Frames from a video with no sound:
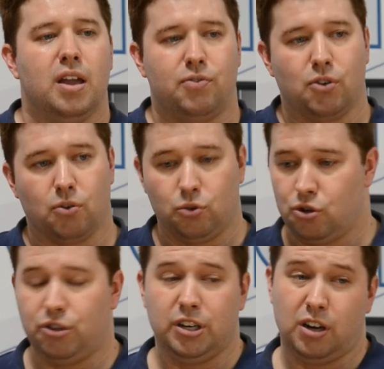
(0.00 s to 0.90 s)
If you're
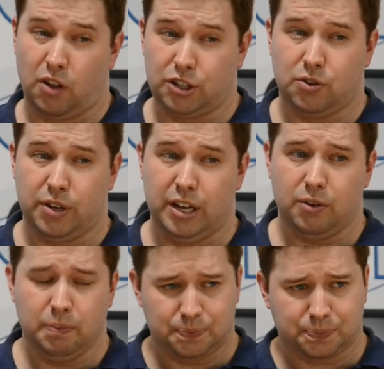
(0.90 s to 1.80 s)
using an electrical
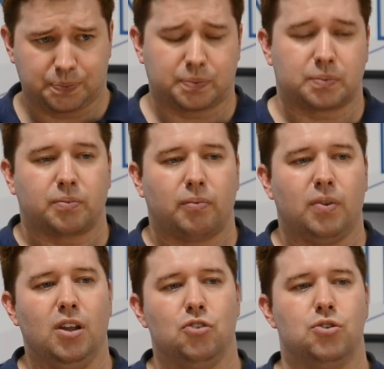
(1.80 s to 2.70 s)
heater,
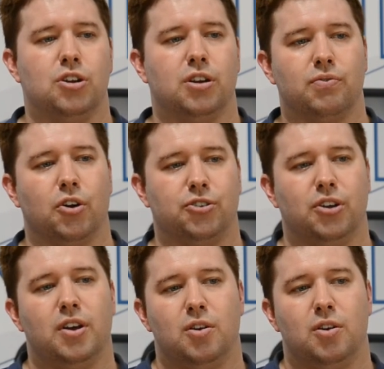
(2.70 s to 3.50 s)
you can convert